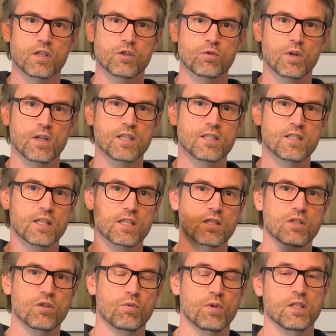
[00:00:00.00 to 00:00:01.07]
26
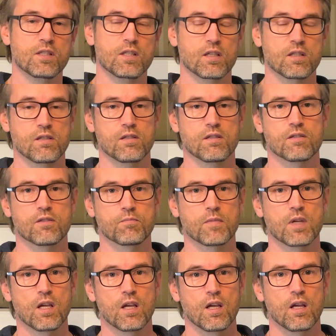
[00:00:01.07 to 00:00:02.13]
degrees Celsius.
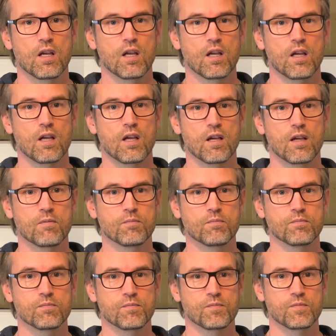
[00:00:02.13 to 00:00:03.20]

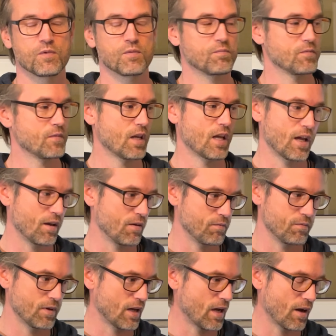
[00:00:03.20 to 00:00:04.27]

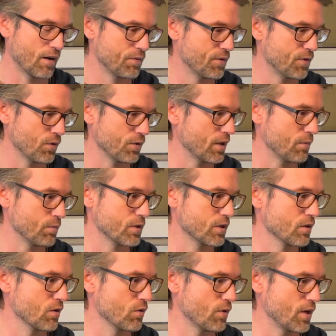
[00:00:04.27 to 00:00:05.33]
I thought that was
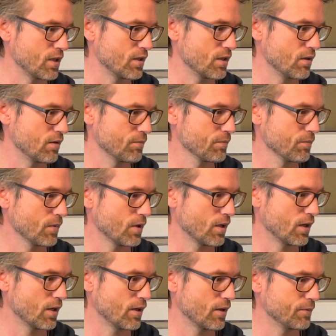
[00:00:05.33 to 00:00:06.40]
crazy.
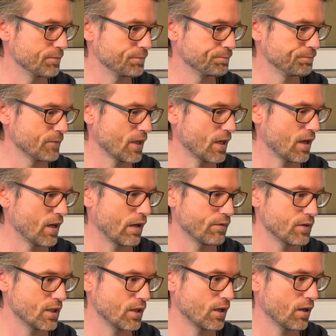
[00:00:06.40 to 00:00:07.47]
I never
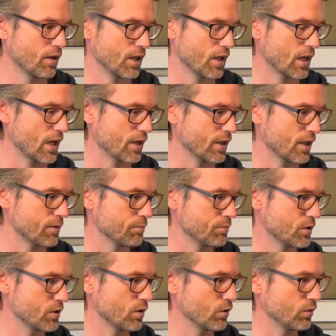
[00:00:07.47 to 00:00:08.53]
seen anything like that.
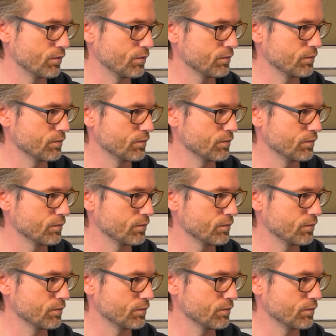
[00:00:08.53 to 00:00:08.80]
So